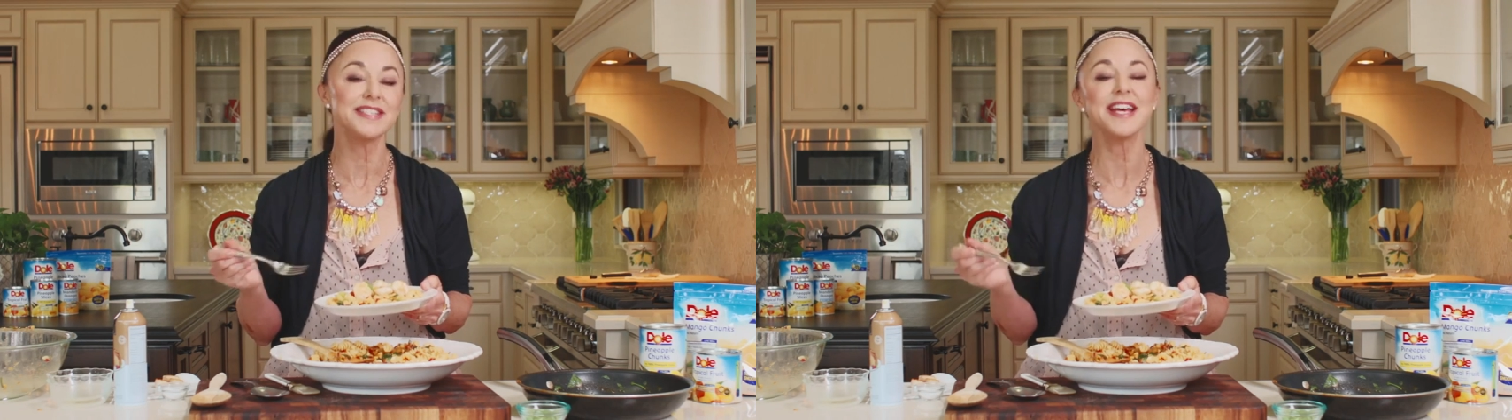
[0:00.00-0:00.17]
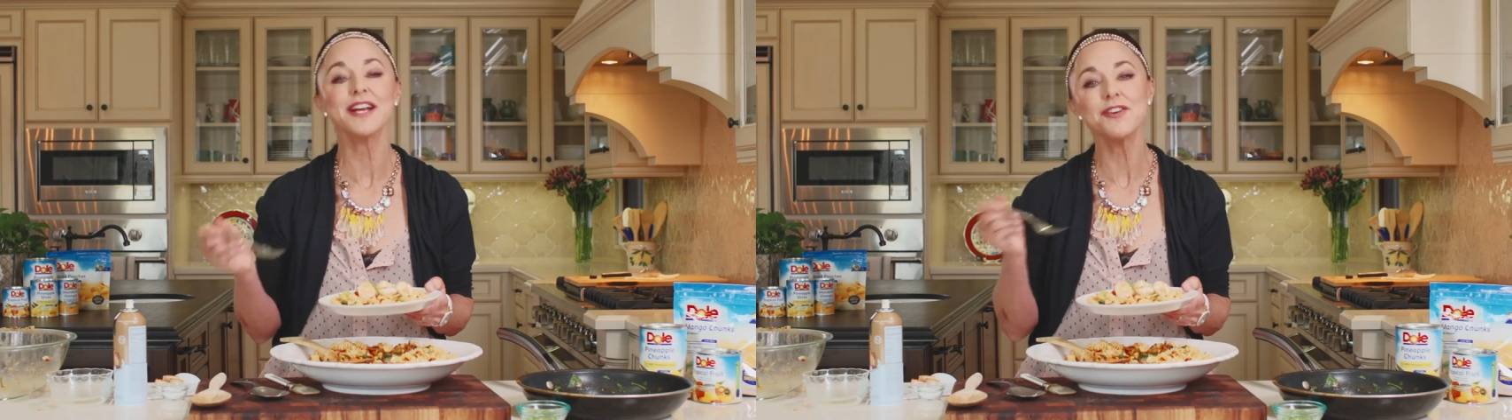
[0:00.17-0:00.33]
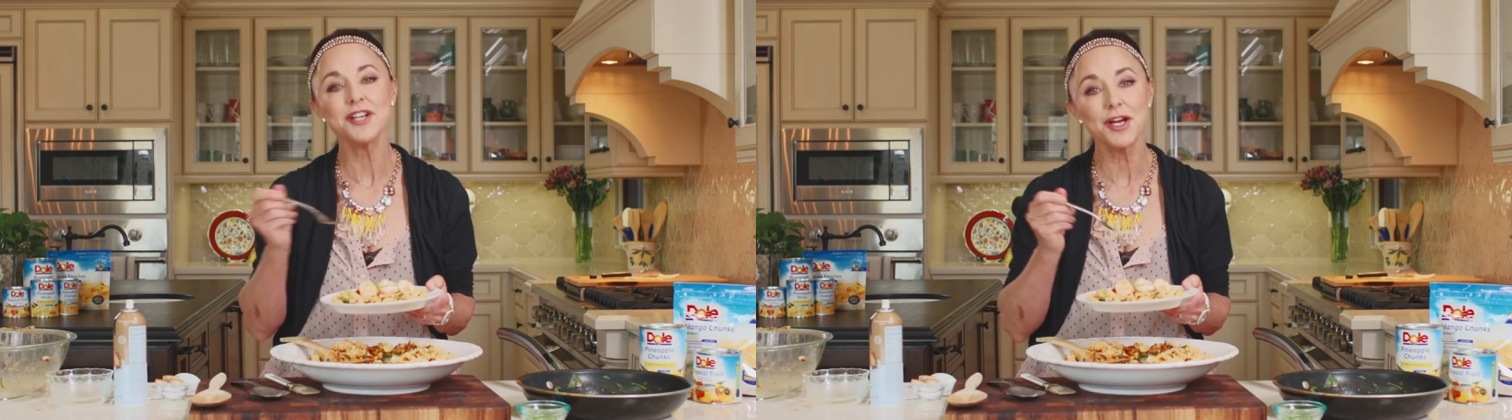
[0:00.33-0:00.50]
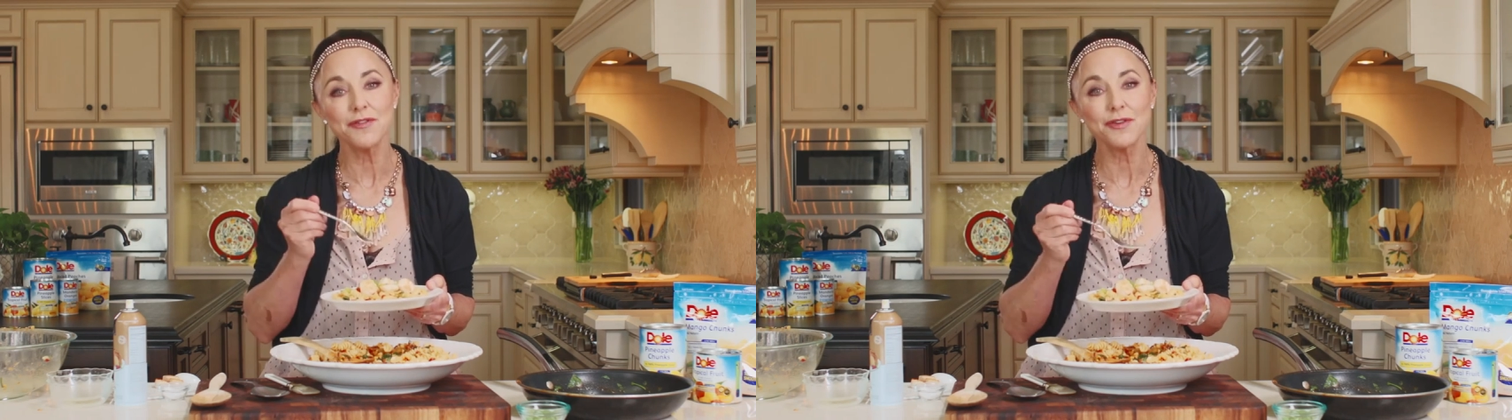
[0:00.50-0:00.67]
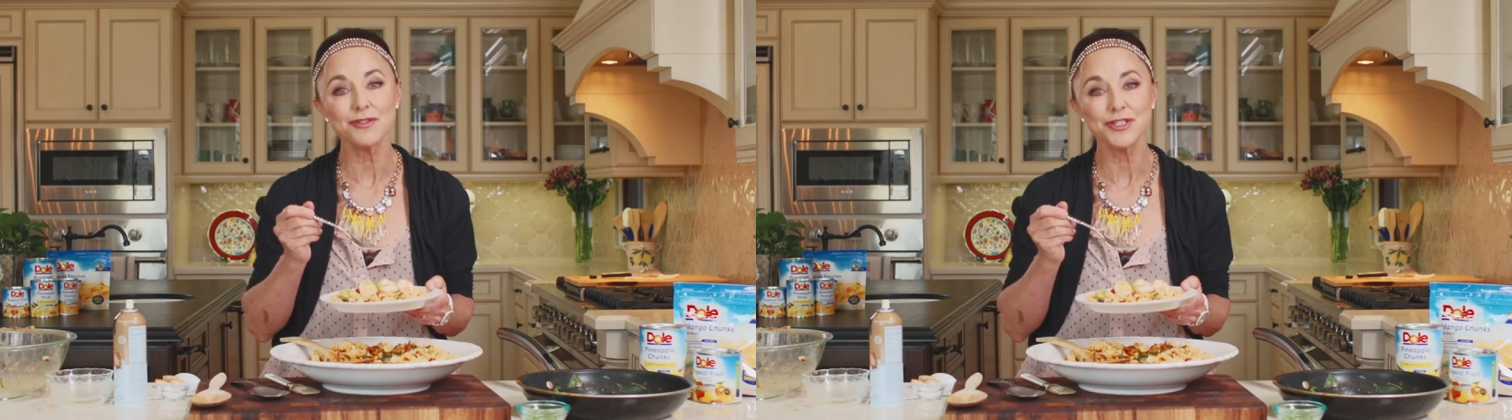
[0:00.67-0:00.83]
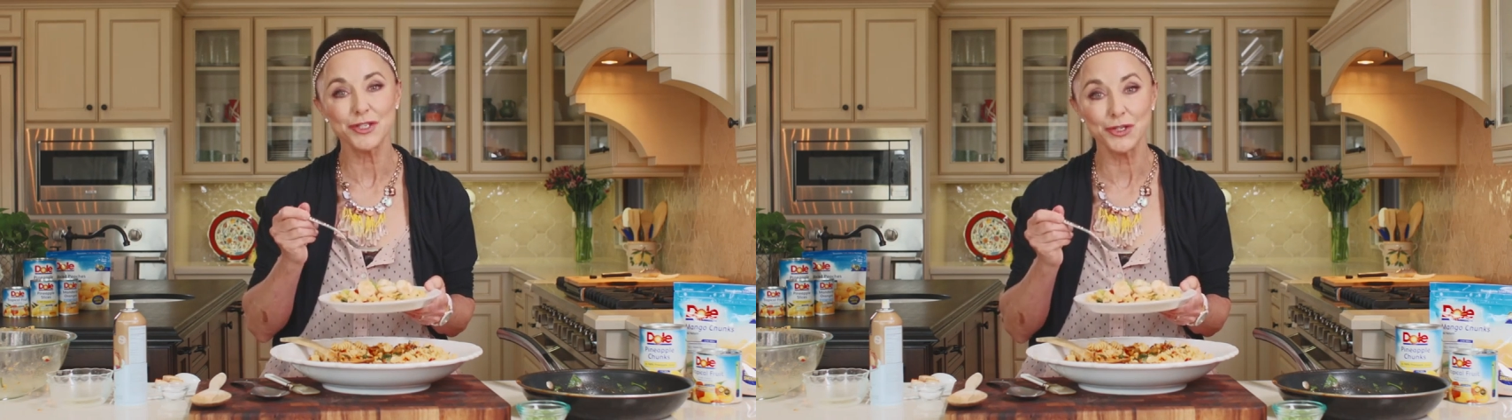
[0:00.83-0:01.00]
head on
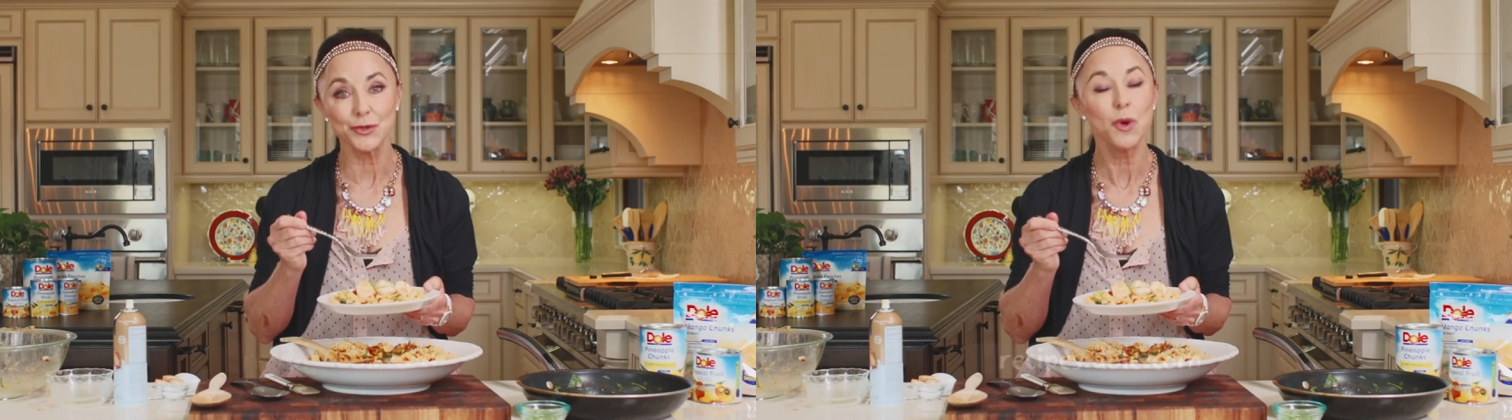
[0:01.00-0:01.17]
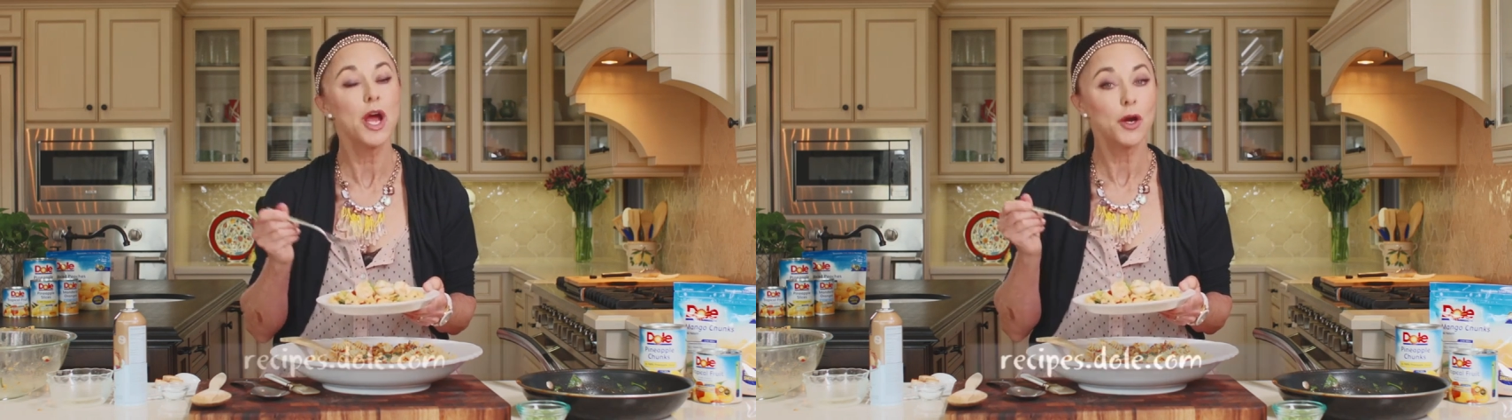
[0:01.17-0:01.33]
over to